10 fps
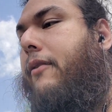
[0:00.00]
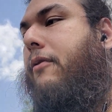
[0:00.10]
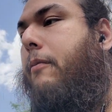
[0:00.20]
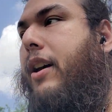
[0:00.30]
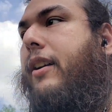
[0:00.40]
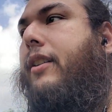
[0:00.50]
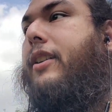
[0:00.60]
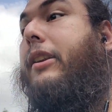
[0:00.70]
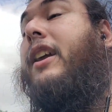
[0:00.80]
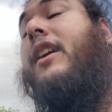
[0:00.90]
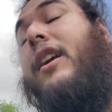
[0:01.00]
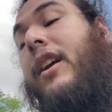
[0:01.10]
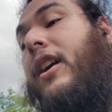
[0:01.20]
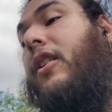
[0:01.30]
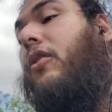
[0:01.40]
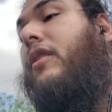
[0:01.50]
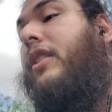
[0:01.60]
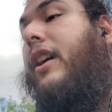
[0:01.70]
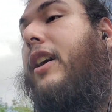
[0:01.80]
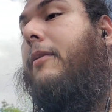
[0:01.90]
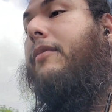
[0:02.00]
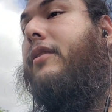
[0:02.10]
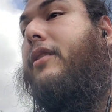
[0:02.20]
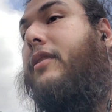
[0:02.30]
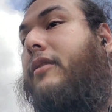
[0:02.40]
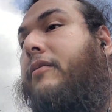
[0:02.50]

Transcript: from back then. Good times.